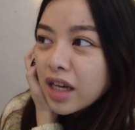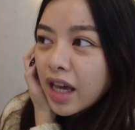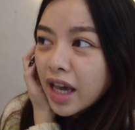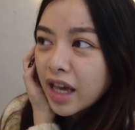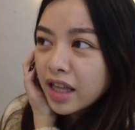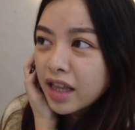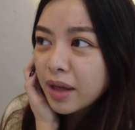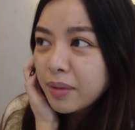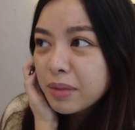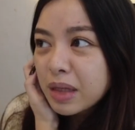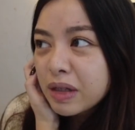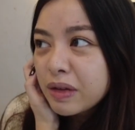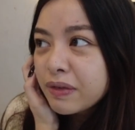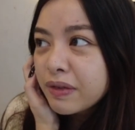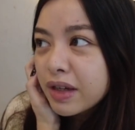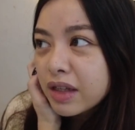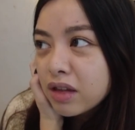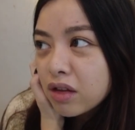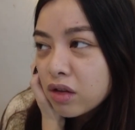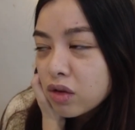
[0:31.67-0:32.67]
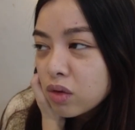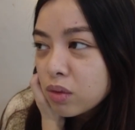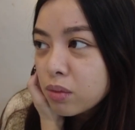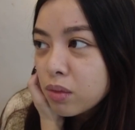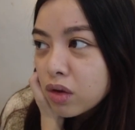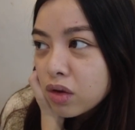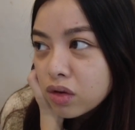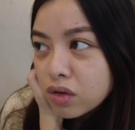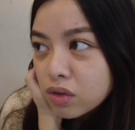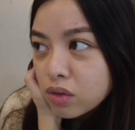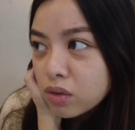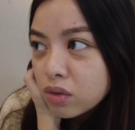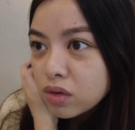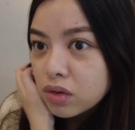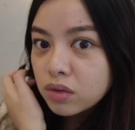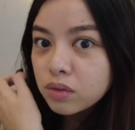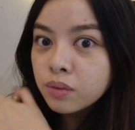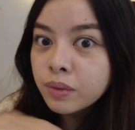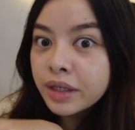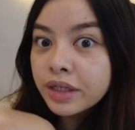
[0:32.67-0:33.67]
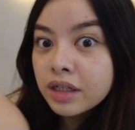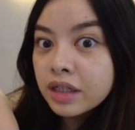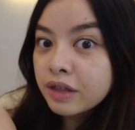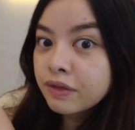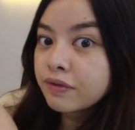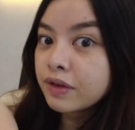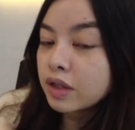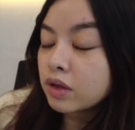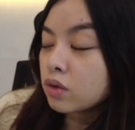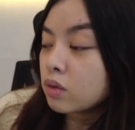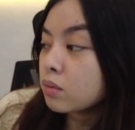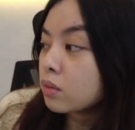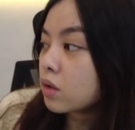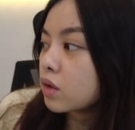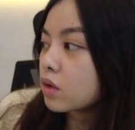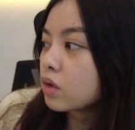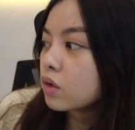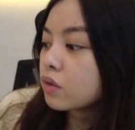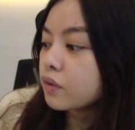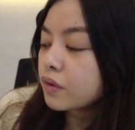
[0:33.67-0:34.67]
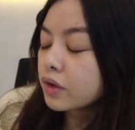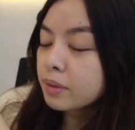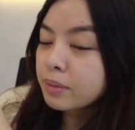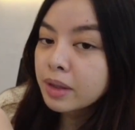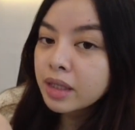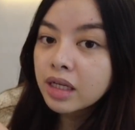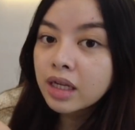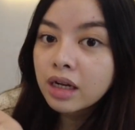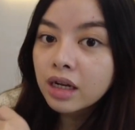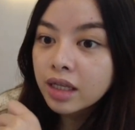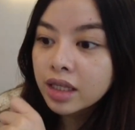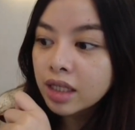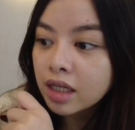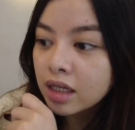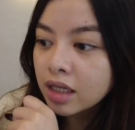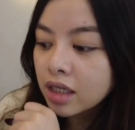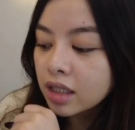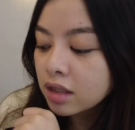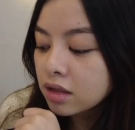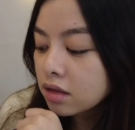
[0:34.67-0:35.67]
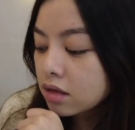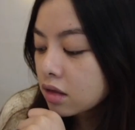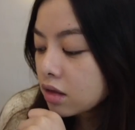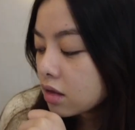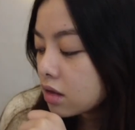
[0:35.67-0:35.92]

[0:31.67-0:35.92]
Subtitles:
And I'm leaving na tomorrow. We're leaving tomorrow for Manila na rin.